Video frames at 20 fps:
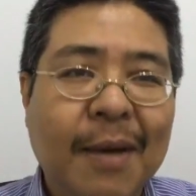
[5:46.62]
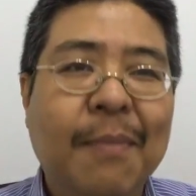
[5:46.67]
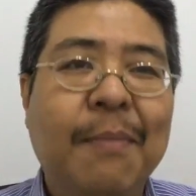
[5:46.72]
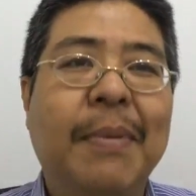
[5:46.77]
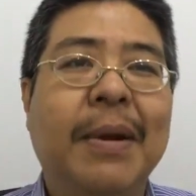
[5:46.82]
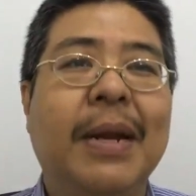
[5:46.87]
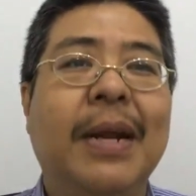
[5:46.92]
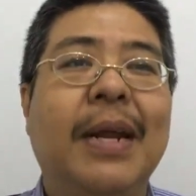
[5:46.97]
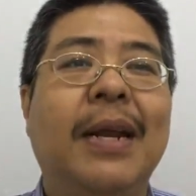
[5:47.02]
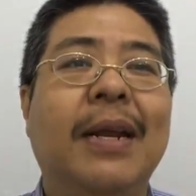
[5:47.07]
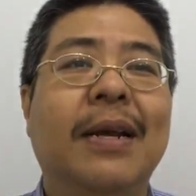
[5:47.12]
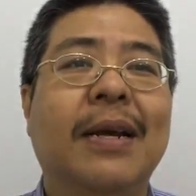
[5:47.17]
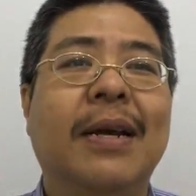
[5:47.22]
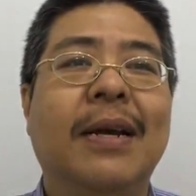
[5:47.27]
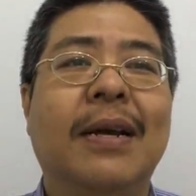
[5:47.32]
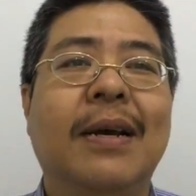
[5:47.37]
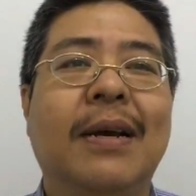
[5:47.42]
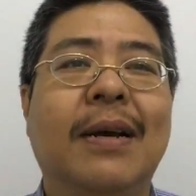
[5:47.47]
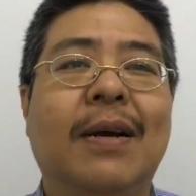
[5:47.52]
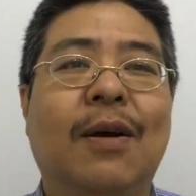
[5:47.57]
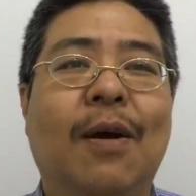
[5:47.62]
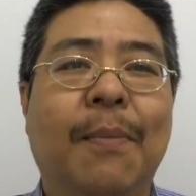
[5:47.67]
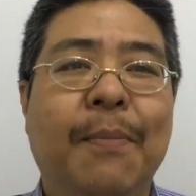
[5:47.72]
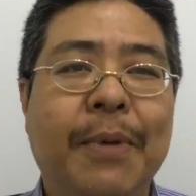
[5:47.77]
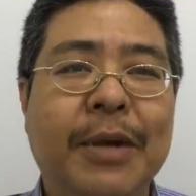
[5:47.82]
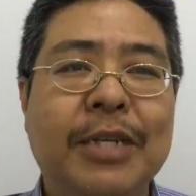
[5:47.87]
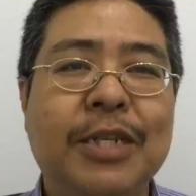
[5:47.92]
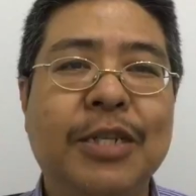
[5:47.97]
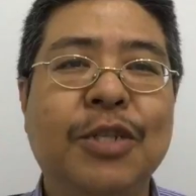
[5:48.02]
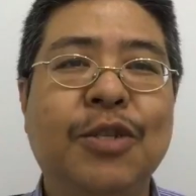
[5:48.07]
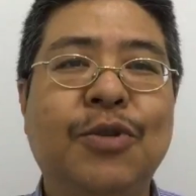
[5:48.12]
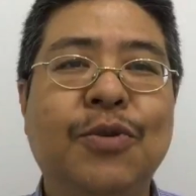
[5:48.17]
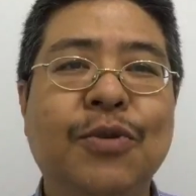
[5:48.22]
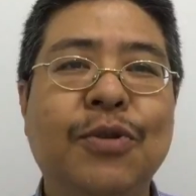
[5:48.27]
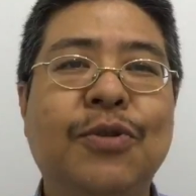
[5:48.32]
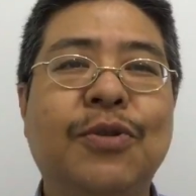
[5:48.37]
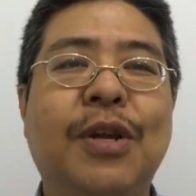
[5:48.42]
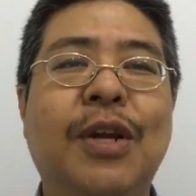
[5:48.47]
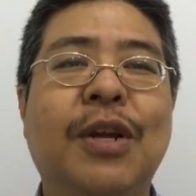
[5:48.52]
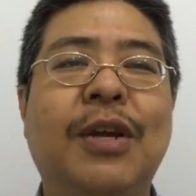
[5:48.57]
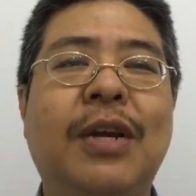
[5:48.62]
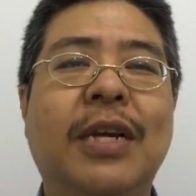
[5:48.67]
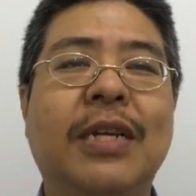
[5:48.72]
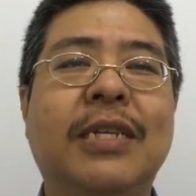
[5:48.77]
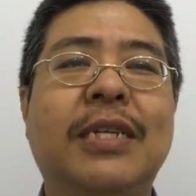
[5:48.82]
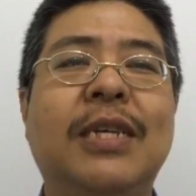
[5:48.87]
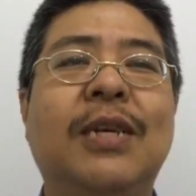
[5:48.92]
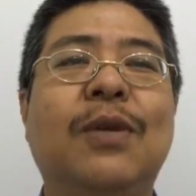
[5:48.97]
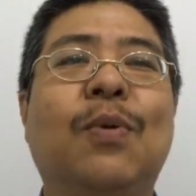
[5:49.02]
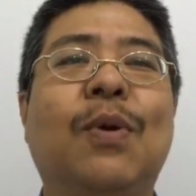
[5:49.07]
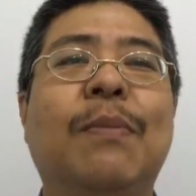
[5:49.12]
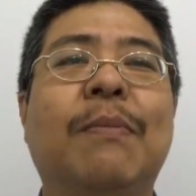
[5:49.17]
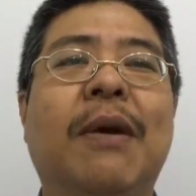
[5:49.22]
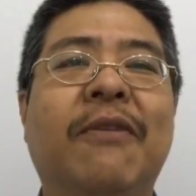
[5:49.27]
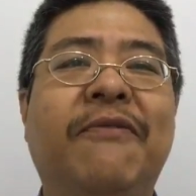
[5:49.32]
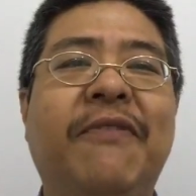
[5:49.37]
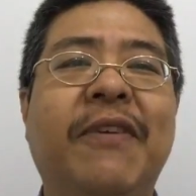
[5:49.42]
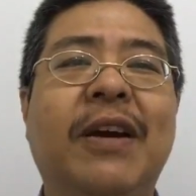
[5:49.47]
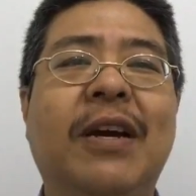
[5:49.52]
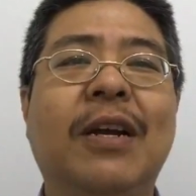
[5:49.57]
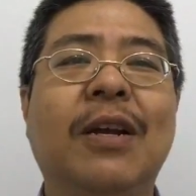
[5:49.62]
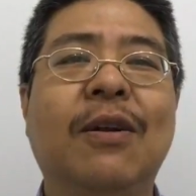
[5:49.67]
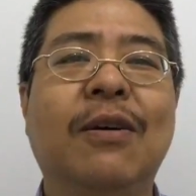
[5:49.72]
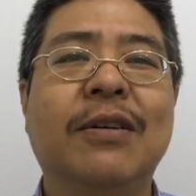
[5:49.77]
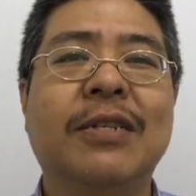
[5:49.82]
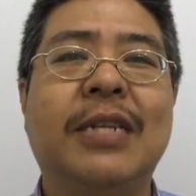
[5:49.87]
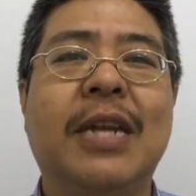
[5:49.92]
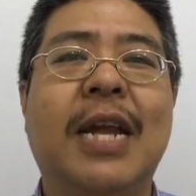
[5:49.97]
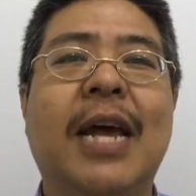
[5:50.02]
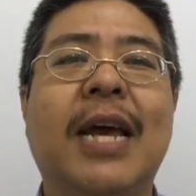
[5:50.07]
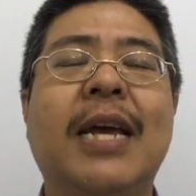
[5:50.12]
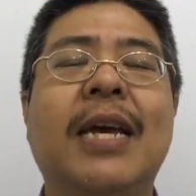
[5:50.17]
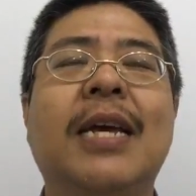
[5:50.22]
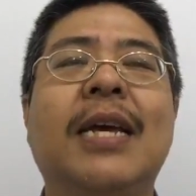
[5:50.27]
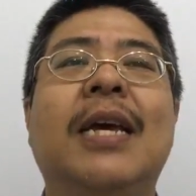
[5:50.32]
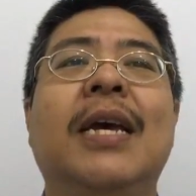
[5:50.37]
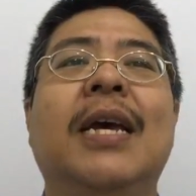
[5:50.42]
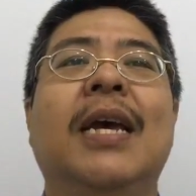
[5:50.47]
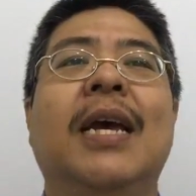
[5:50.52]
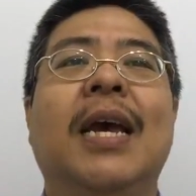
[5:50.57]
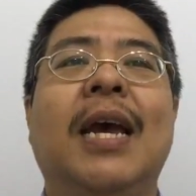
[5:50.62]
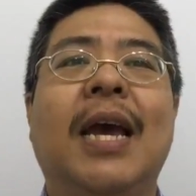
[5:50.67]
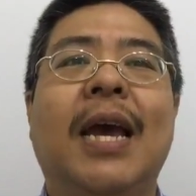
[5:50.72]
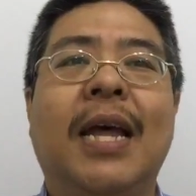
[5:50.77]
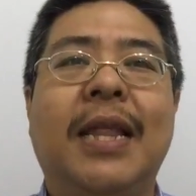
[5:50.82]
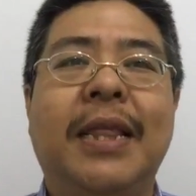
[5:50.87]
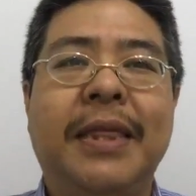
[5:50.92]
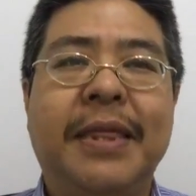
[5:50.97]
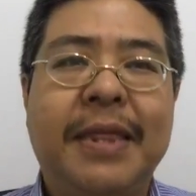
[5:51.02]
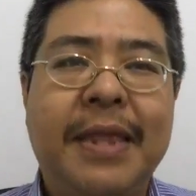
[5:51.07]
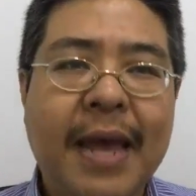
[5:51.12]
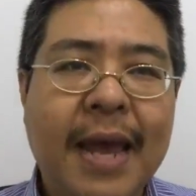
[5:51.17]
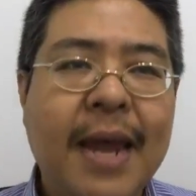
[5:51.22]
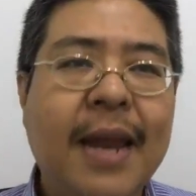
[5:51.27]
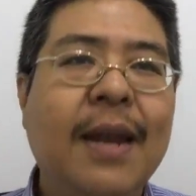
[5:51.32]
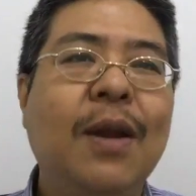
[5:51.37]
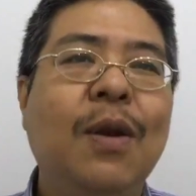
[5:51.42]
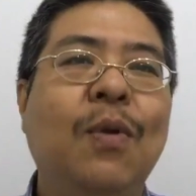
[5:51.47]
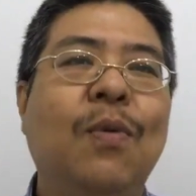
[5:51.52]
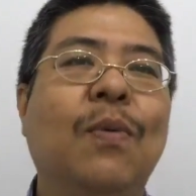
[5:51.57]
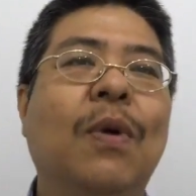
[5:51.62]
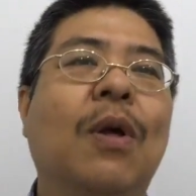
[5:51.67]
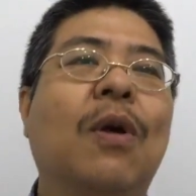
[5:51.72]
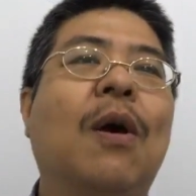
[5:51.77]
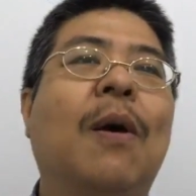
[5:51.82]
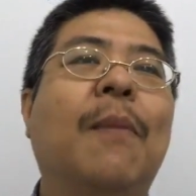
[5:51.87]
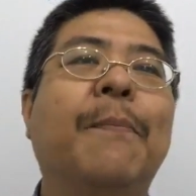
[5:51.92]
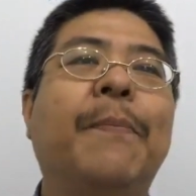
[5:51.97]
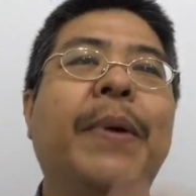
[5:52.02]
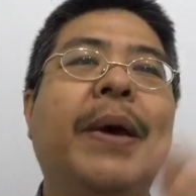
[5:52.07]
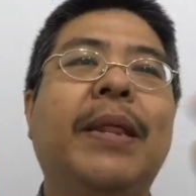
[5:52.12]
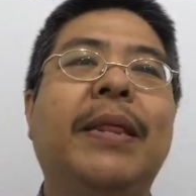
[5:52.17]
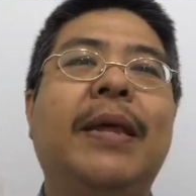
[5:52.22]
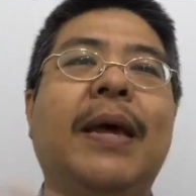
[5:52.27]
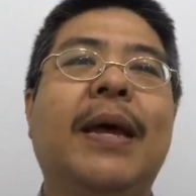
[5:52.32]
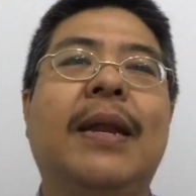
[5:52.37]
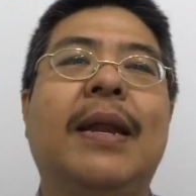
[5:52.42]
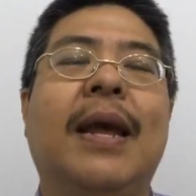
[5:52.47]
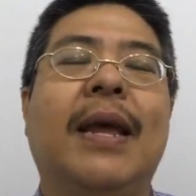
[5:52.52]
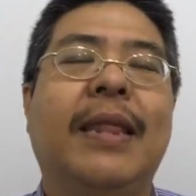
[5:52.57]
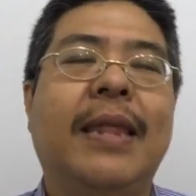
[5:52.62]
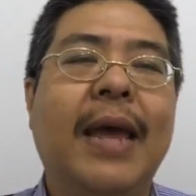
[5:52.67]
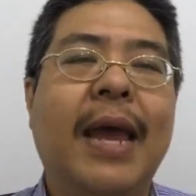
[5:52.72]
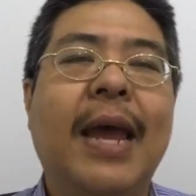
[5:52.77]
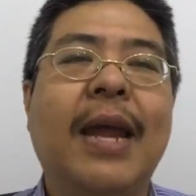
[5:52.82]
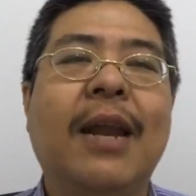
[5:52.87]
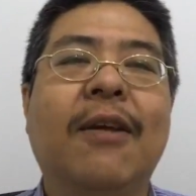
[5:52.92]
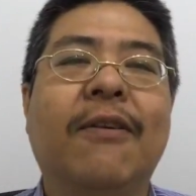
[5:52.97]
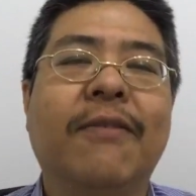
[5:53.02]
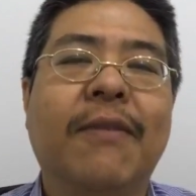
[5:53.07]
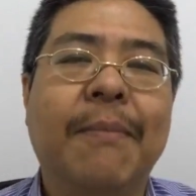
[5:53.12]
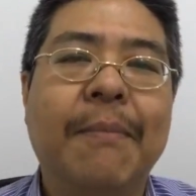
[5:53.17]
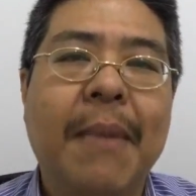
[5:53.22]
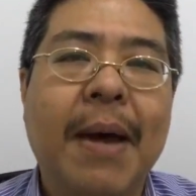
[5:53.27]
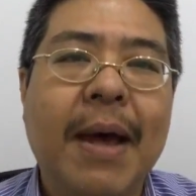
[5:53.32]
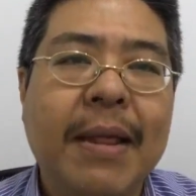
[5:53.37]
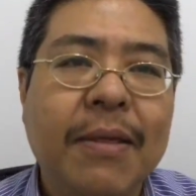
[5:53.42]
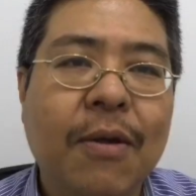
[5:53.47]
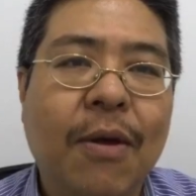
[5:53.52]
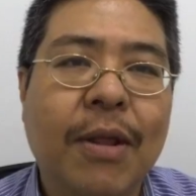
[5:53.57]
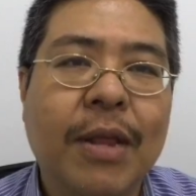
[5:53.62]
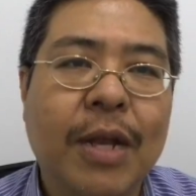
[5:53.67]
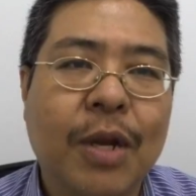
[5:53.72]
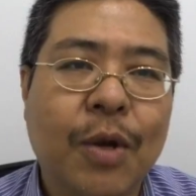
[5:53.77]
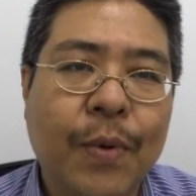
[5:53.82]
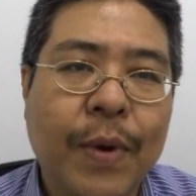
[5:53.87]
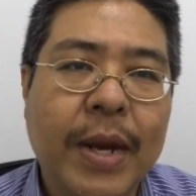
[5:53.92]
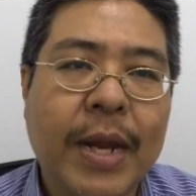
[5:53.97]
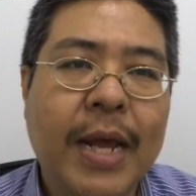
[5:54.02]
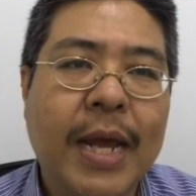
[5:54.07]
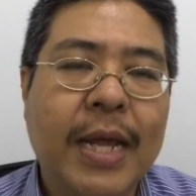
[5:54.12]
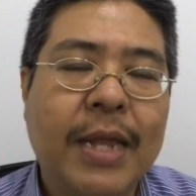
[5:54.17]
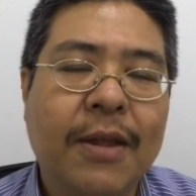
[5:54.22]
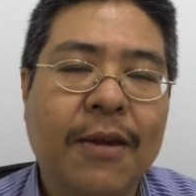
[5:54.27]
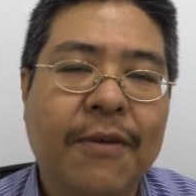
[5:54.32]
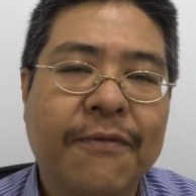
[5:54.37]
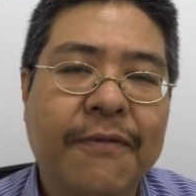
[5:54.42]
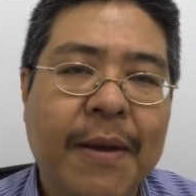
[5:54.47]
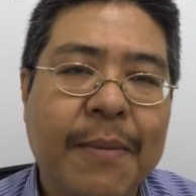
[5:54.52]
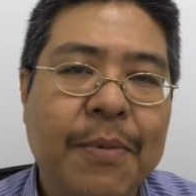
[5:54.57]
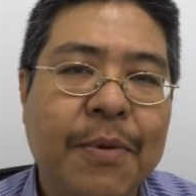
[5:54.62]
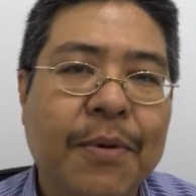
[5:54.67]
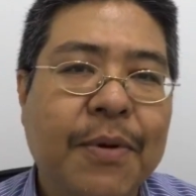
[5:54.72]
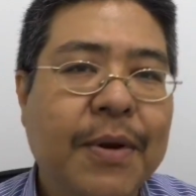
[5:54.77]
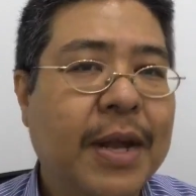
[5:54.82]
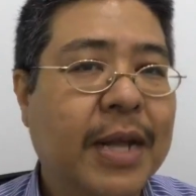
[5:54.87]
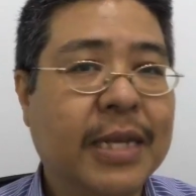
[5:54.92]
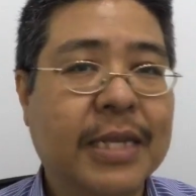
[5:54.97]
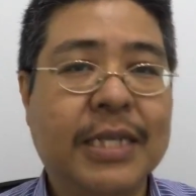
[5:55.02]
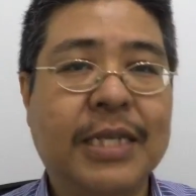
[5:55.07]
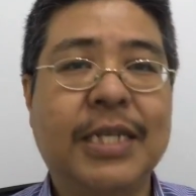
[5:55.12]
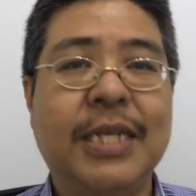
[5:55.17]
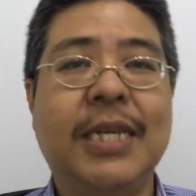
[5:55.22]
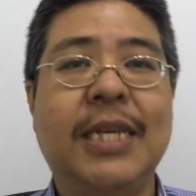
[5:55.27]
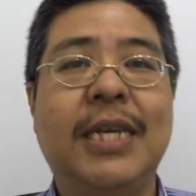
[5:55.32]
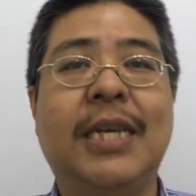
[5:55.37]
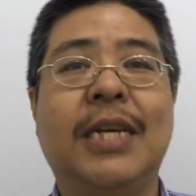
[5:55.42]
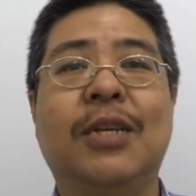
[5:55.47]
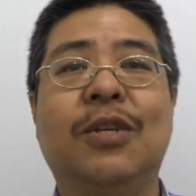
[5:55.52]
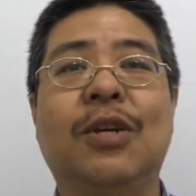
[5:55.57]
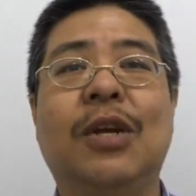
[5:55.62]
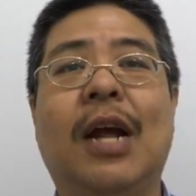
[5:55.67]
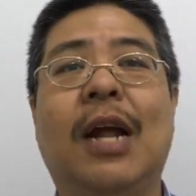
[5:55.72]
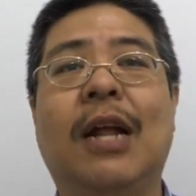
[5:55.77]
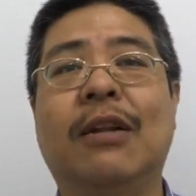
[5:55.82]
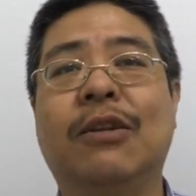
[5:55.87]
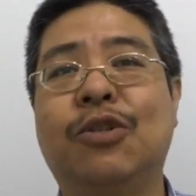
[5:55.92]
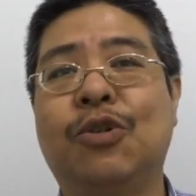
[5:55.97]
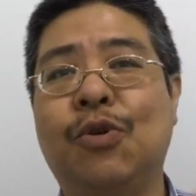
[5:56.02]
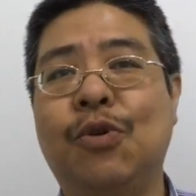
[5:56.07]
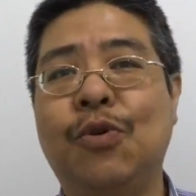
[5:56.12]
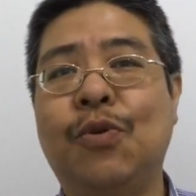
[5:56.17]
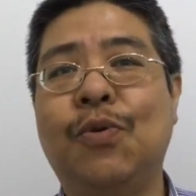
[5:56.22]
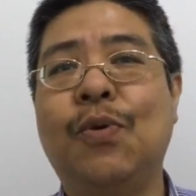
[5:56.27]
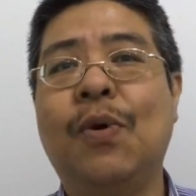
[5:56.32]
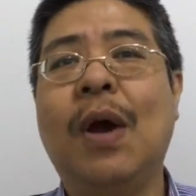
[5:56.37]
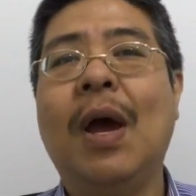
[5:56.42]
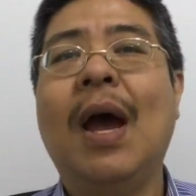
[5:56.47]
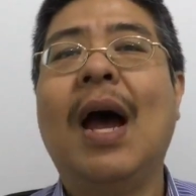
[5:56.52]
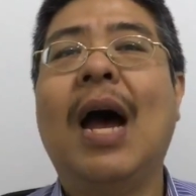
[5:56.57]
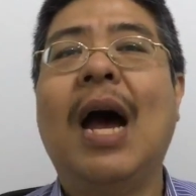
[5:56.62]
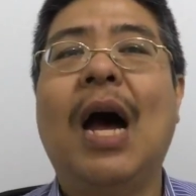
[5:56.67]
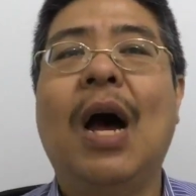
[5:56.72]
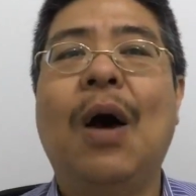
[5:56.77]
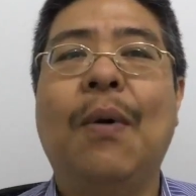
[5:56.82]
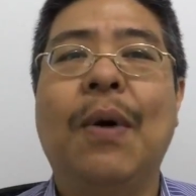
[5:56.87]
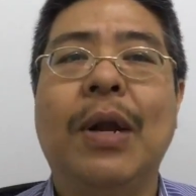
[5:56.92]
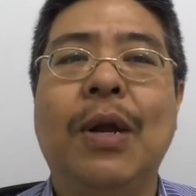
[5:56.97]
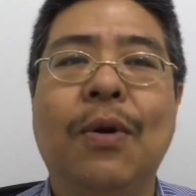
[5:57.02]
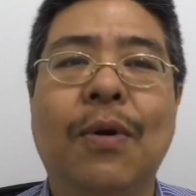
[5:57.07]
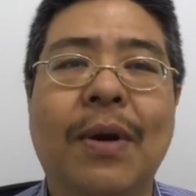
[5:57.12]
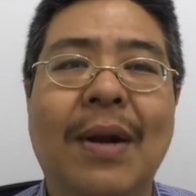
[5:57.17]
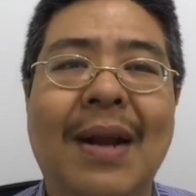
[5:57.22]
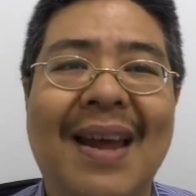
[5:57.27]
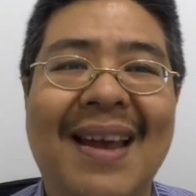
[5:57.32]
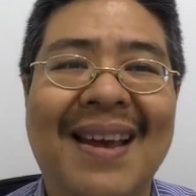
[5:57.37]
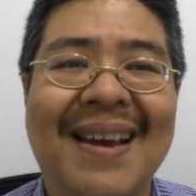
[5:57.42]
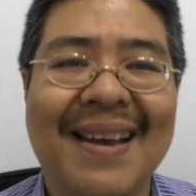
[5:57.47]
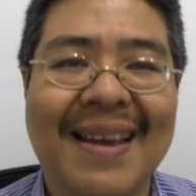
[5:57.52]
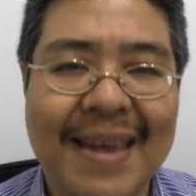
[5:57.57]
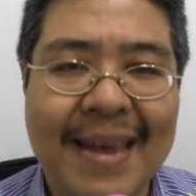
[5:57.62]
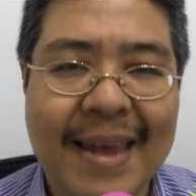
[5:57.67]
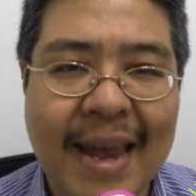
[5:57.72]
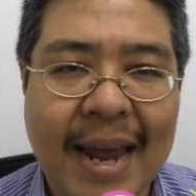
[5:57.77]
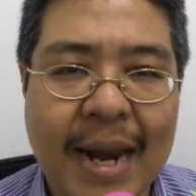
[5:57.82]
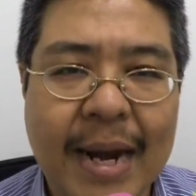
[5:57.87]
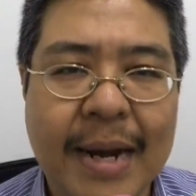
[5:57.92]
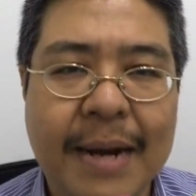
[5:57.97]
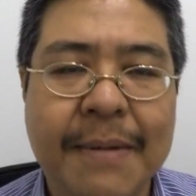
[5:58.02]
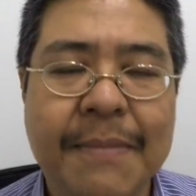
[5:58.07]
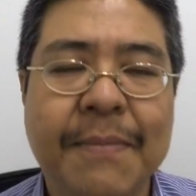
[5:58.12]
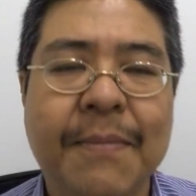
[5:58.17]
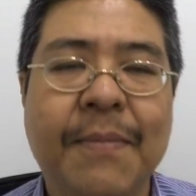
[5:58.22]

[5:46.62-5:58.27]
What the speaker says: but in a compression suit so you can see what my figure looks like. And then we'll compare that at the end of the month on the 28th of February and see, I'll show you how I look like again.